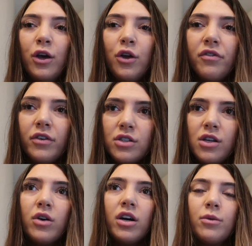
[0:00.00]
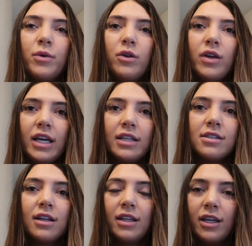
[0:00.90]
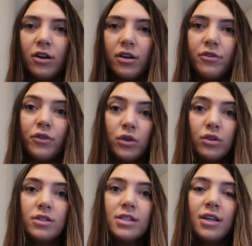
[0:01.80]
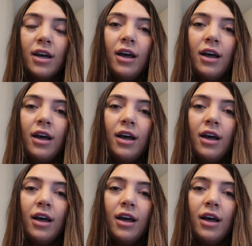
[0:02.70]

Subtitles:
you feel so good when you eat cleaner foods.